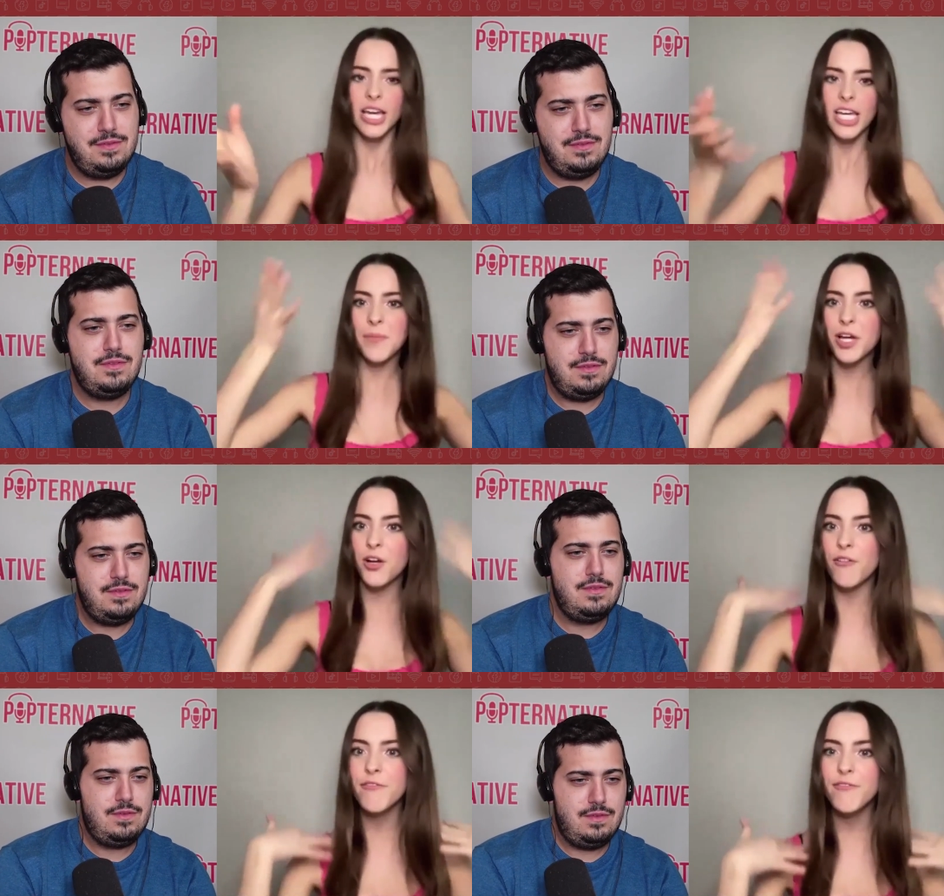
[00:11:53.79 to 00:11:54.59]
Speaker 1: keeping it
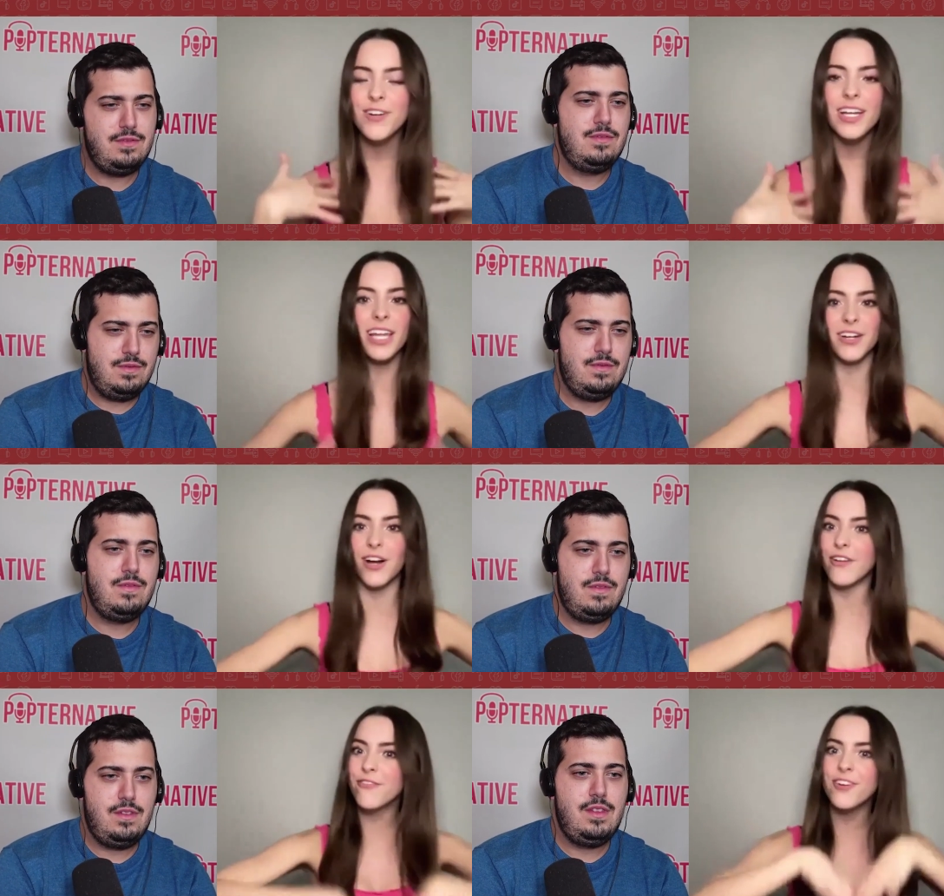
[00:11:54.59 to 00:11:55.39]
all fr- like
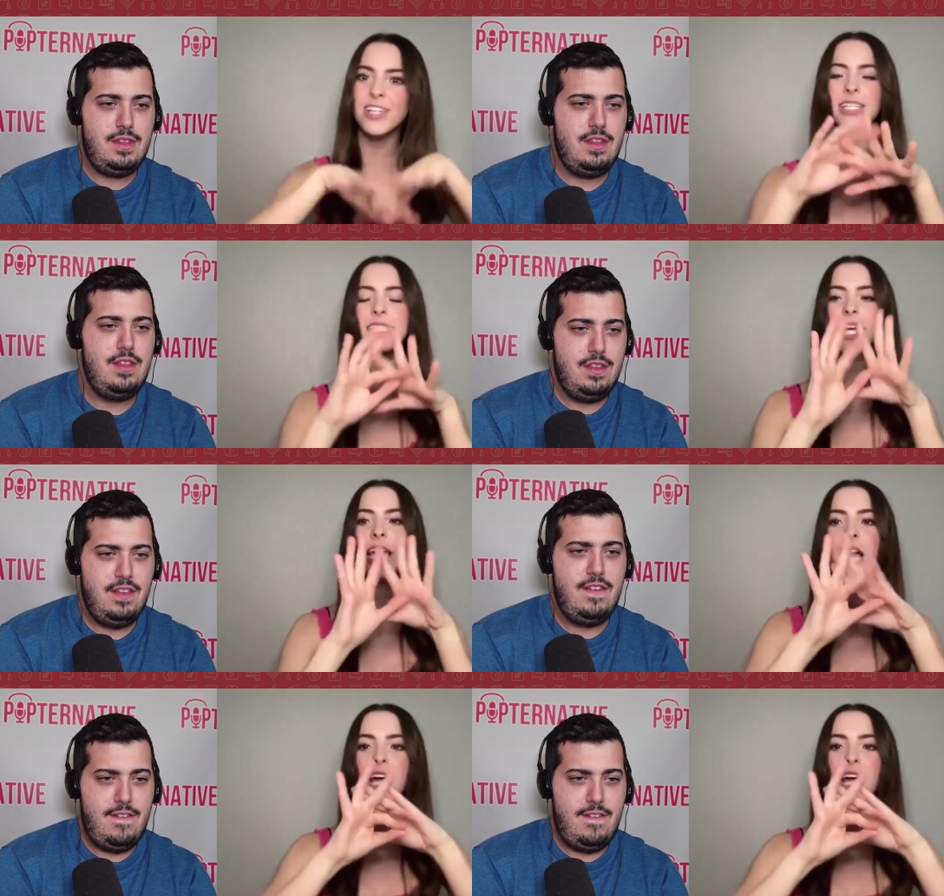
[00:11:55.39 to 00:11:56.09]
non frizz. It's like